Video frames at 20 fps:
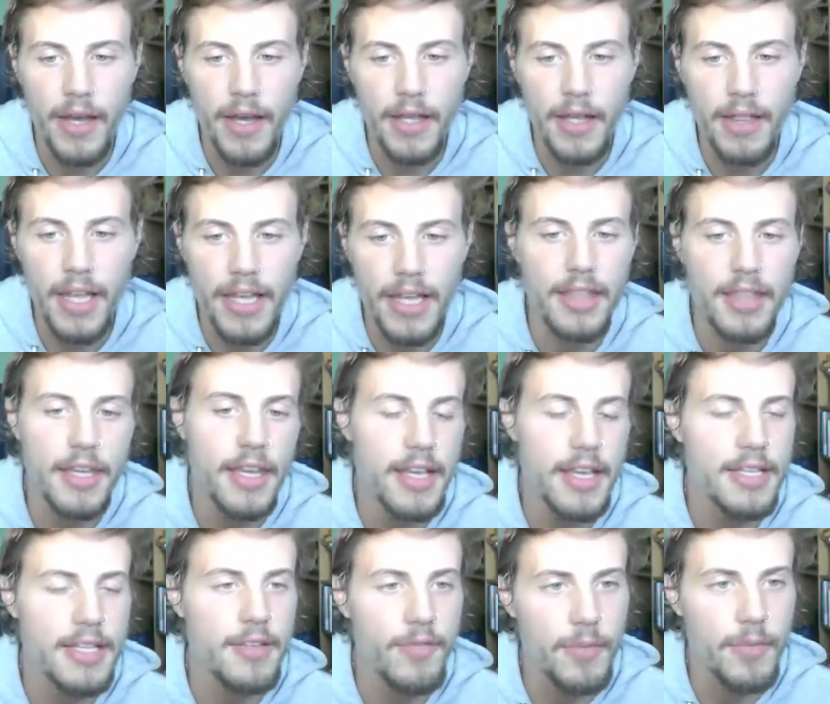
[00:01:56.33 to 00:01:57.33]
like in the
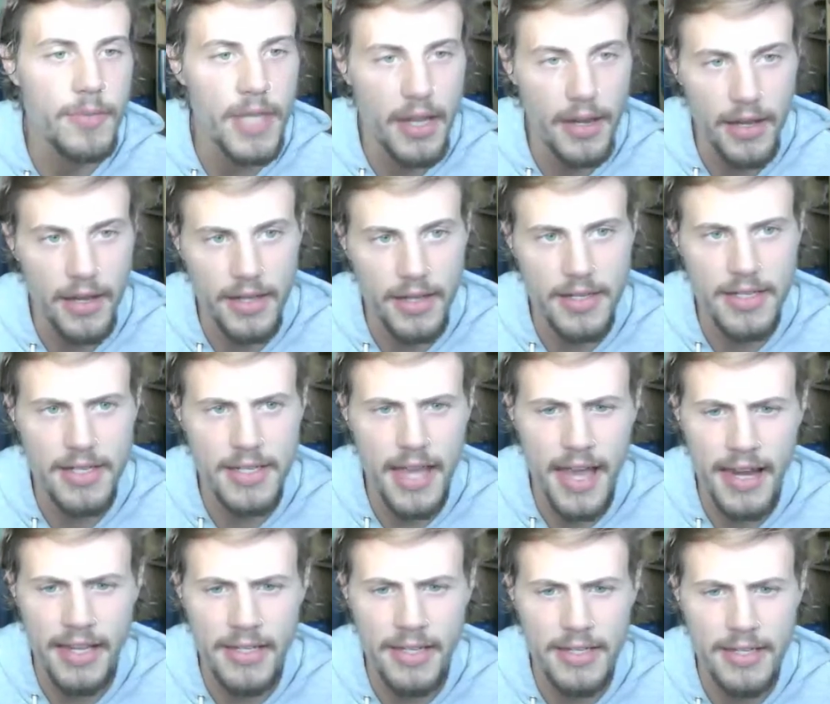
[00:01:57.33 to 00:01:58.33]
case of obtaining a
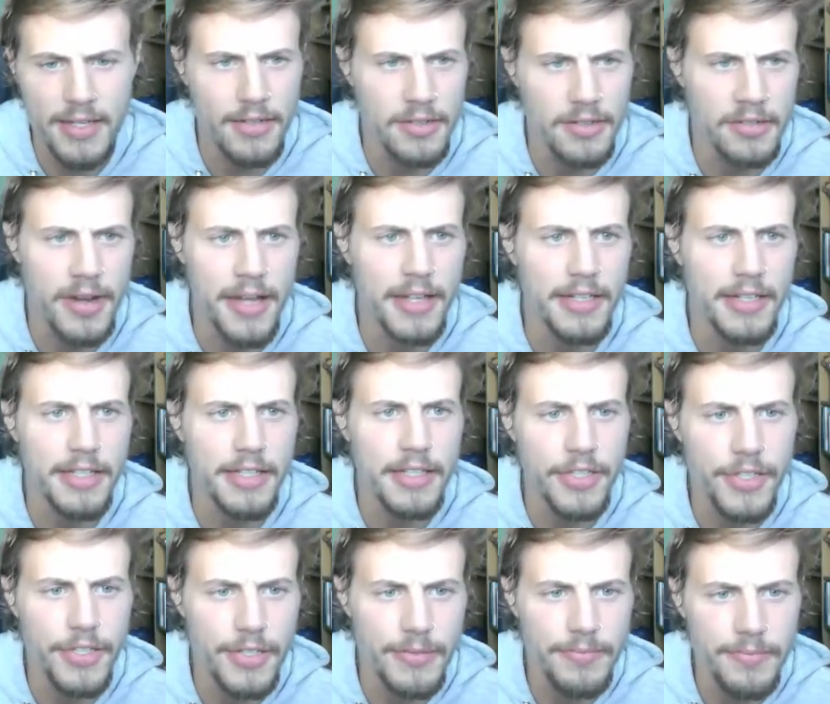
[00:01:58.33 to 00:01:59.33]
status or
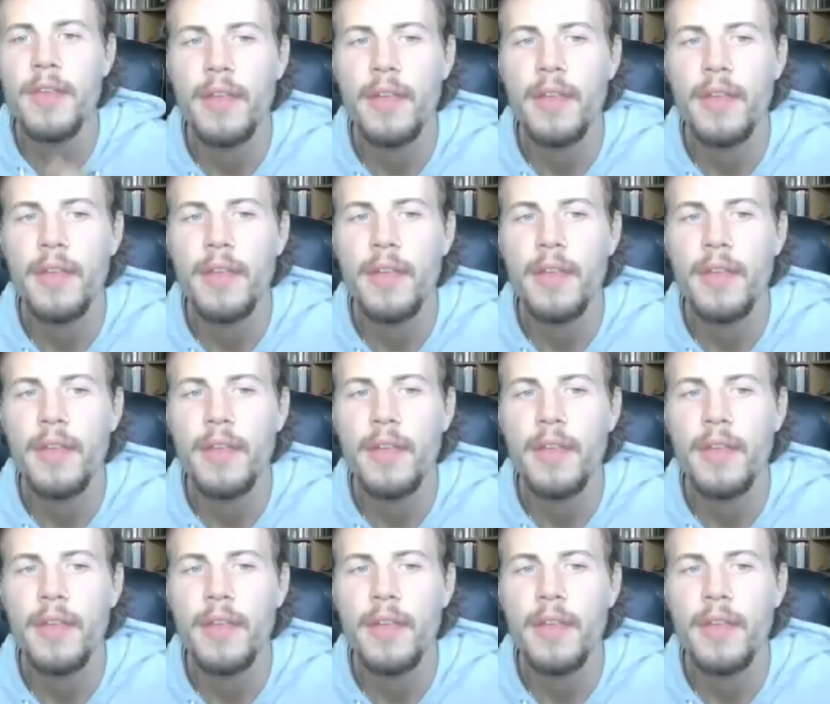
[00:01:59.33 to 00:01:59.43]
recognition.